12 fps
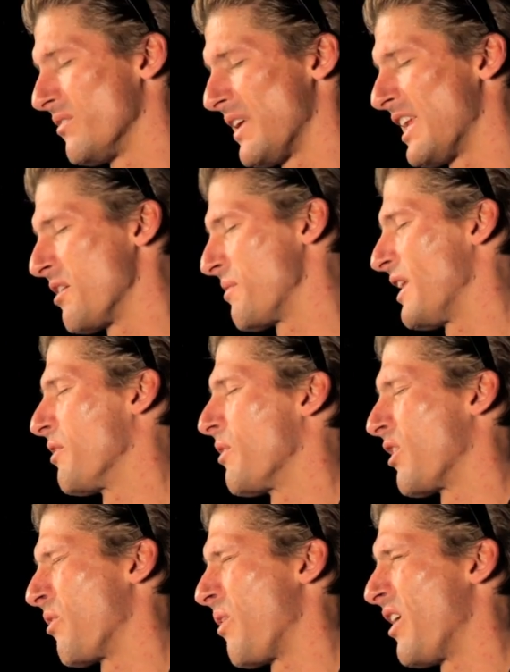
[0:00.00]
ended up getting one
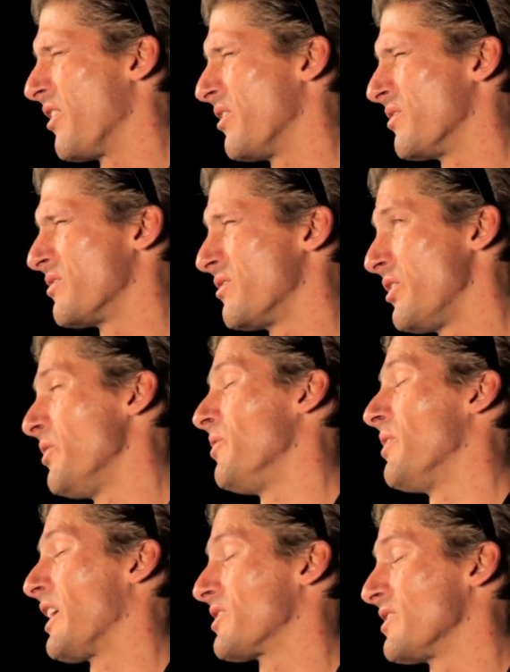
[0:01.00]
in Oahu too,
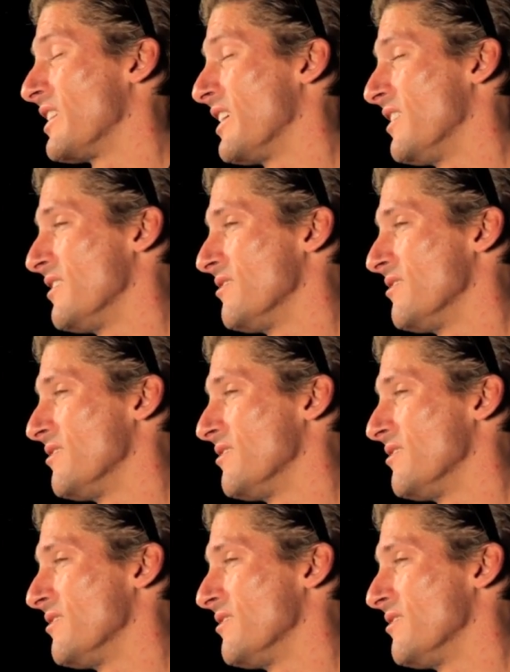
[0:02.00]
actually, and